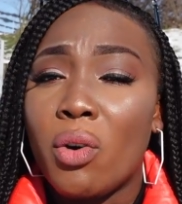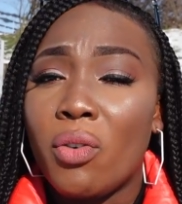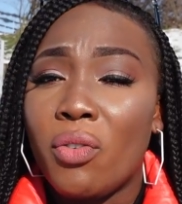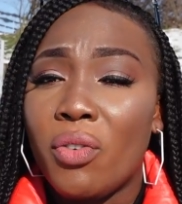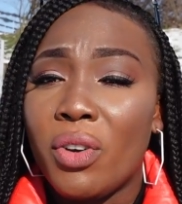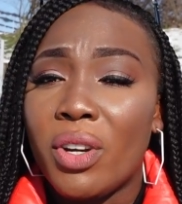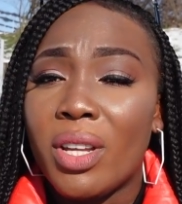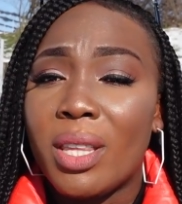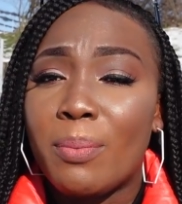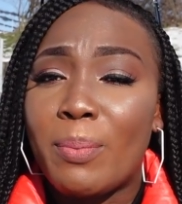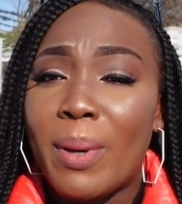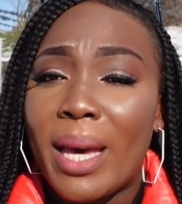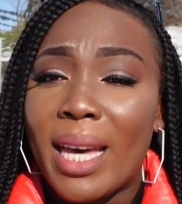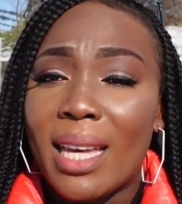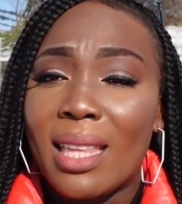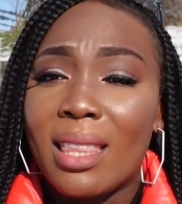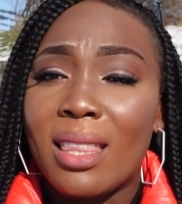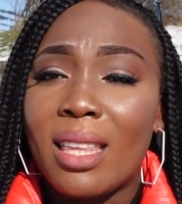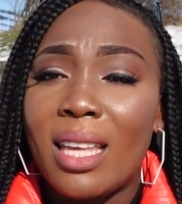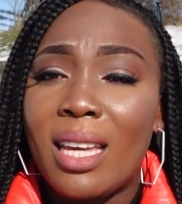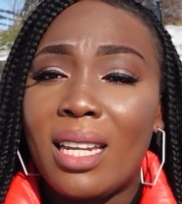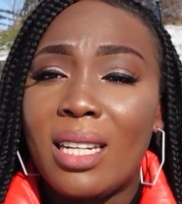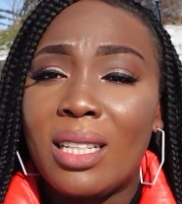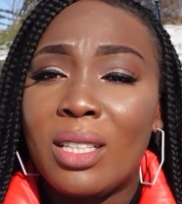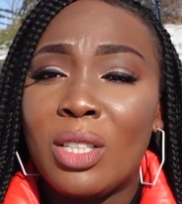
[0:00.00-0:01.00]
offer back
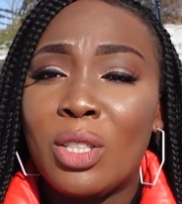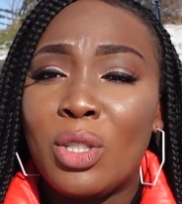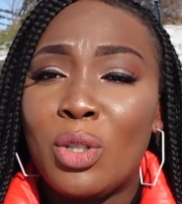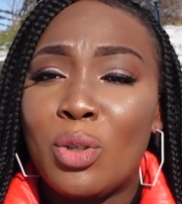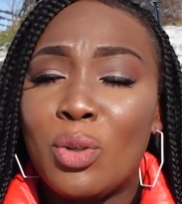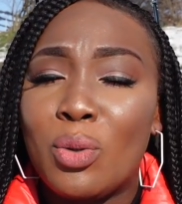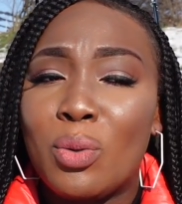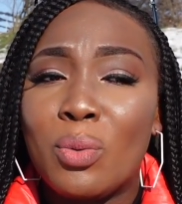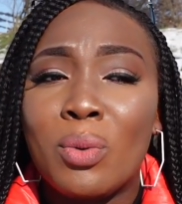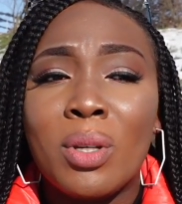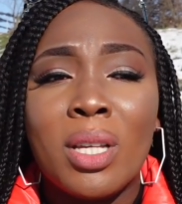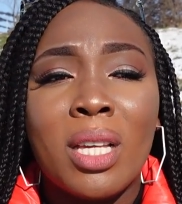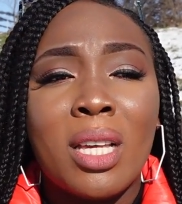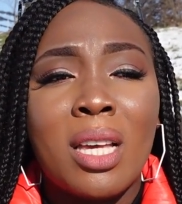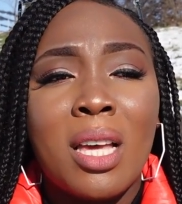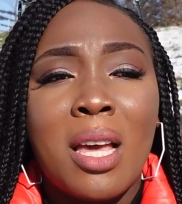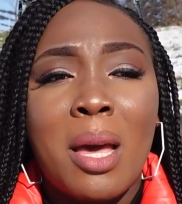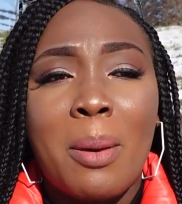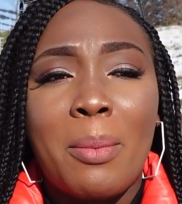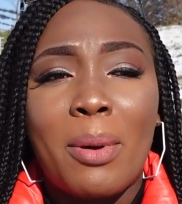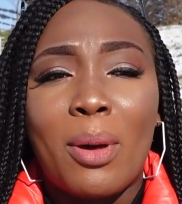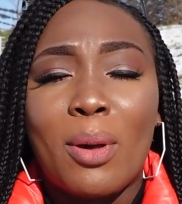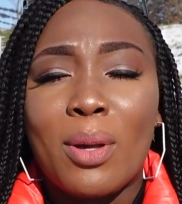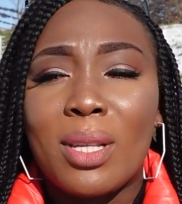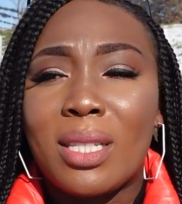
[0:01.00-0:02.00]
then, you know,
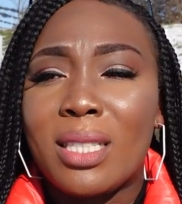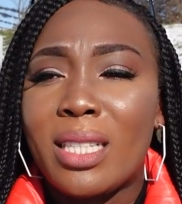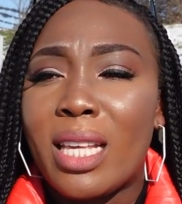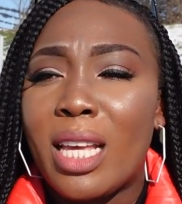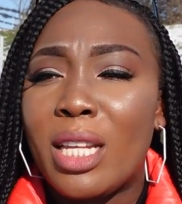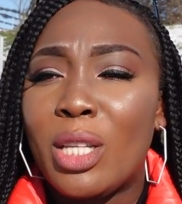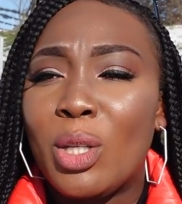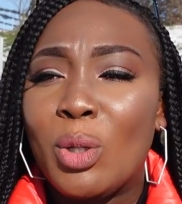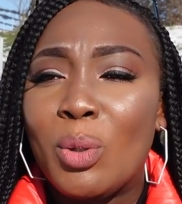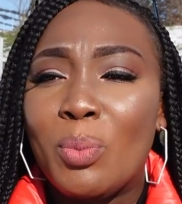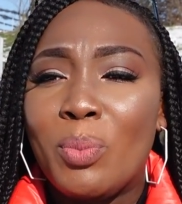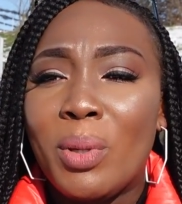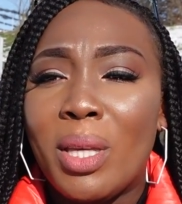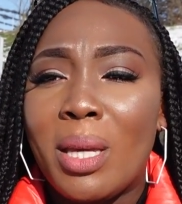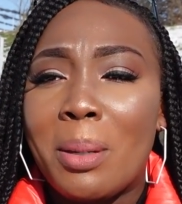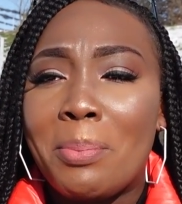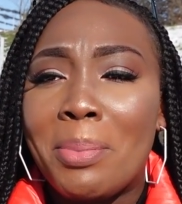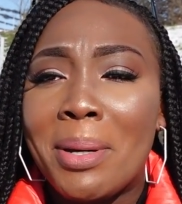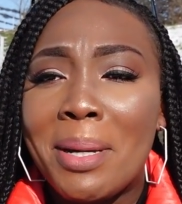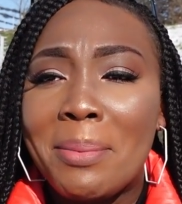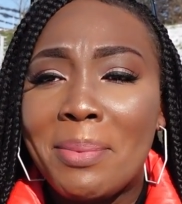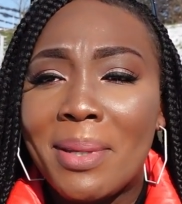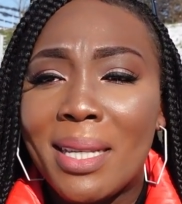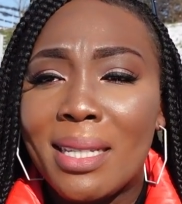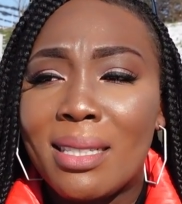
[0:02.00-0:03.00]
because then you'd be a
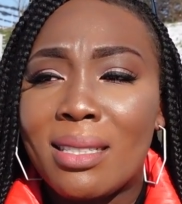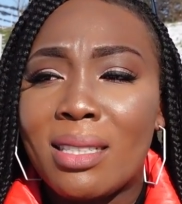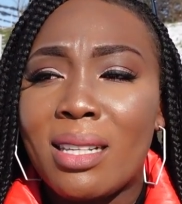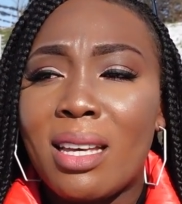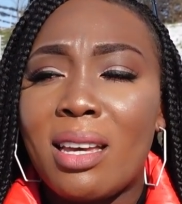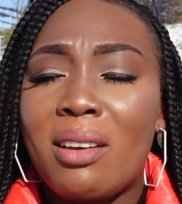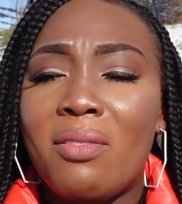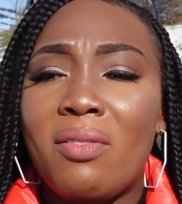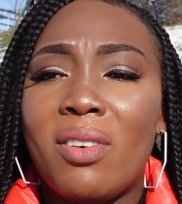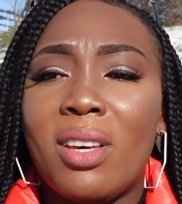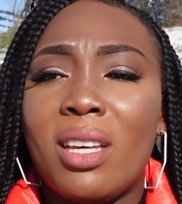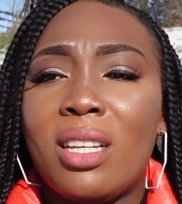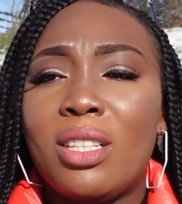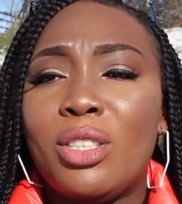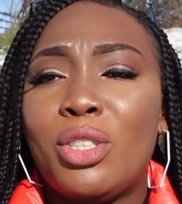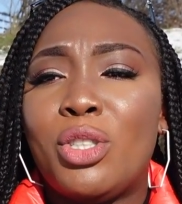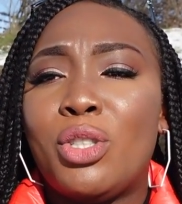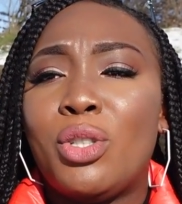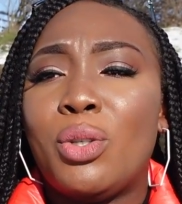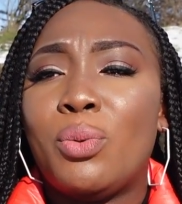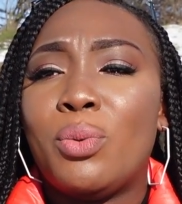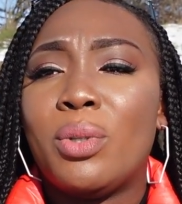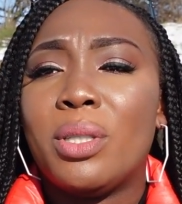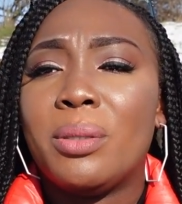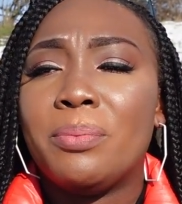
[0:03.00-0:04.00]
public
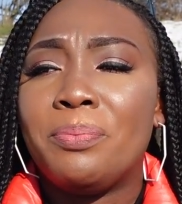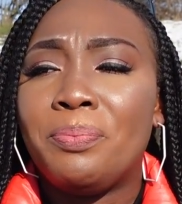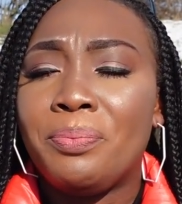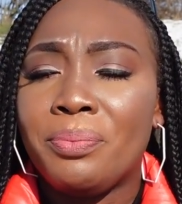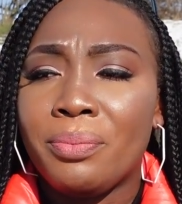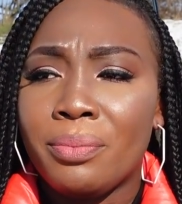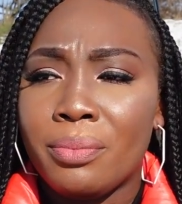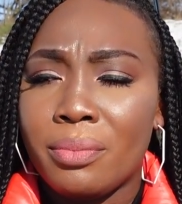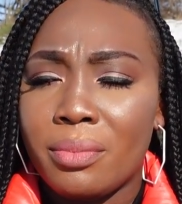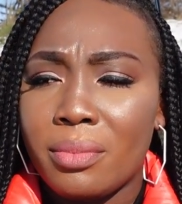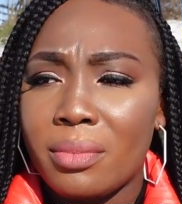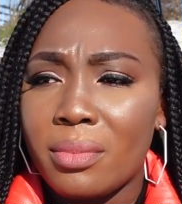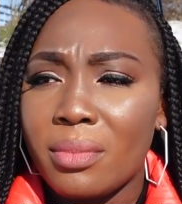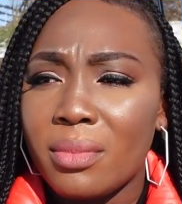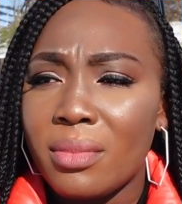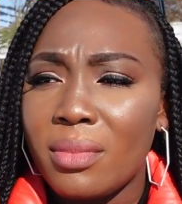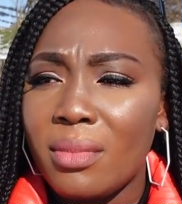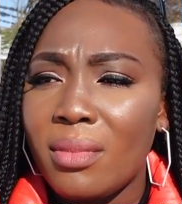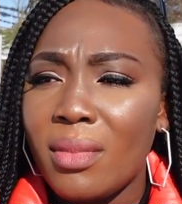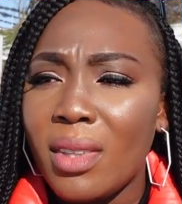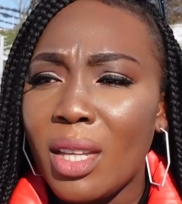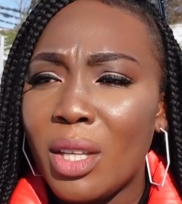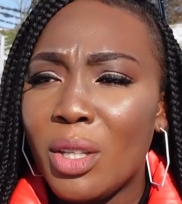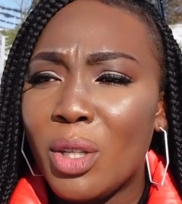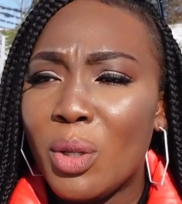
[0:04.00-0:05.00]
servant,
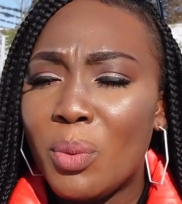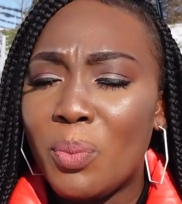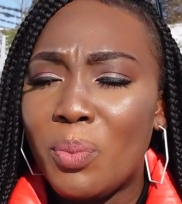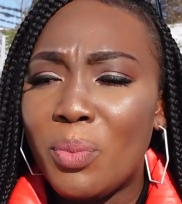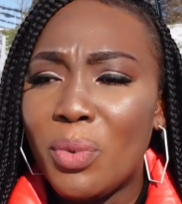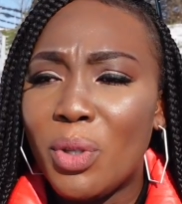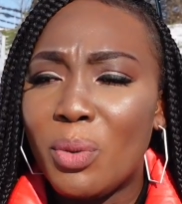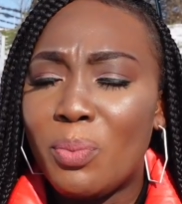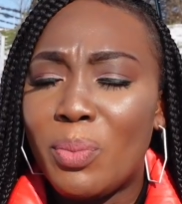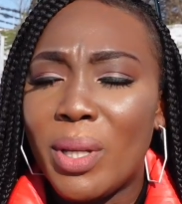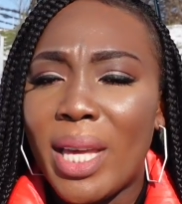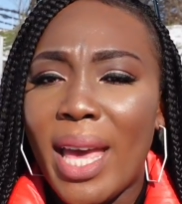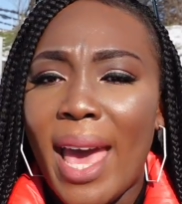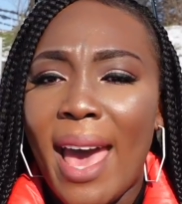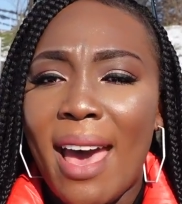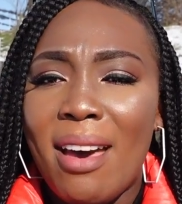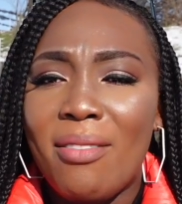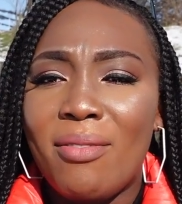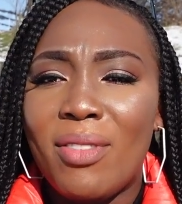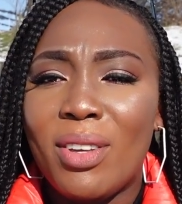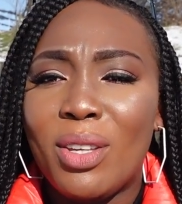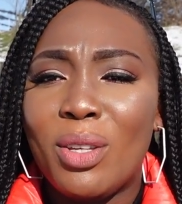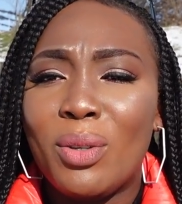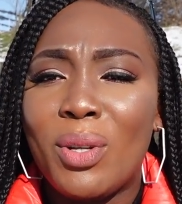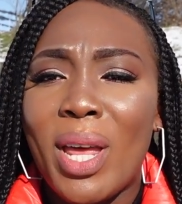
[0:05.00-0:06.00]
you'd
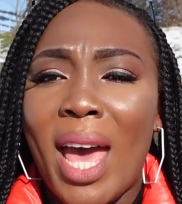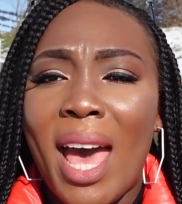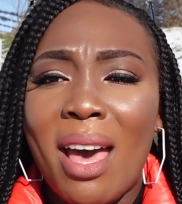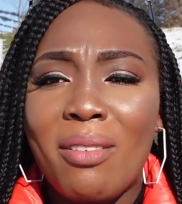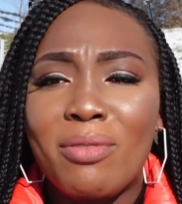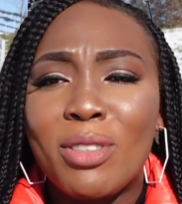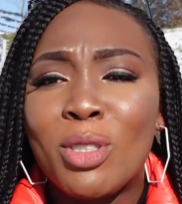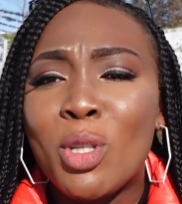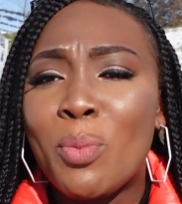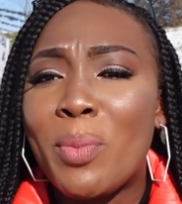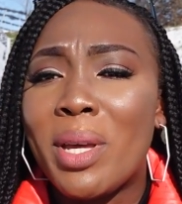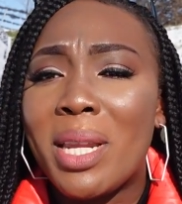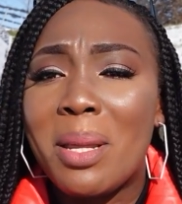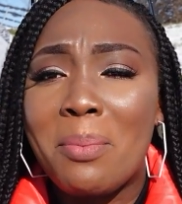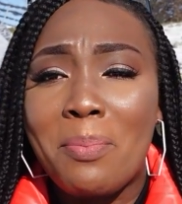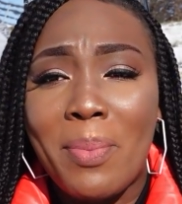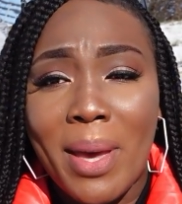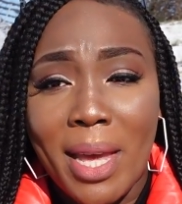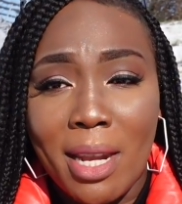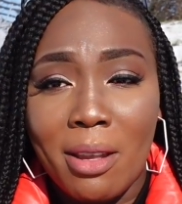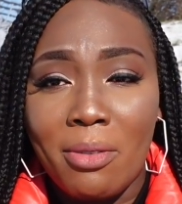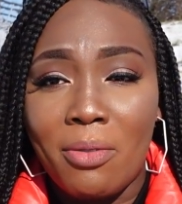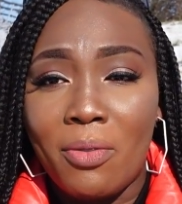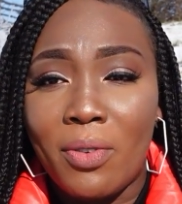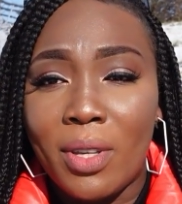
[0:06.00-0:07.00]
have so many
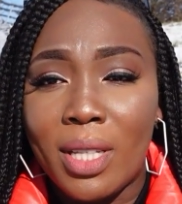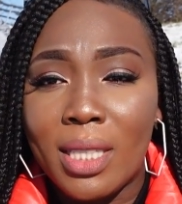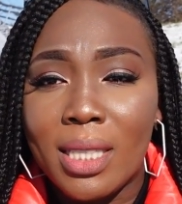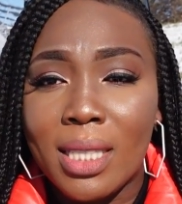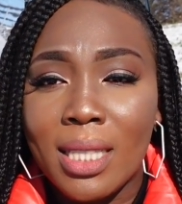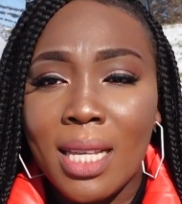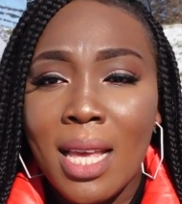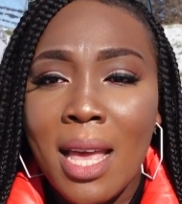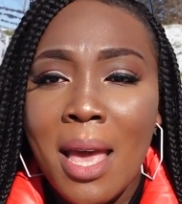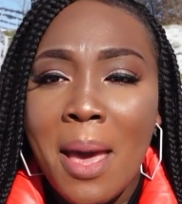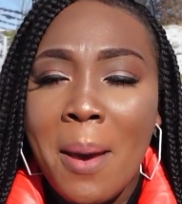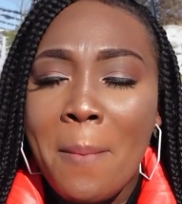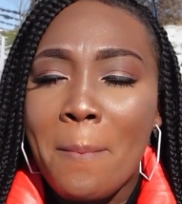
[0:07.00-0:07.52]
benefits.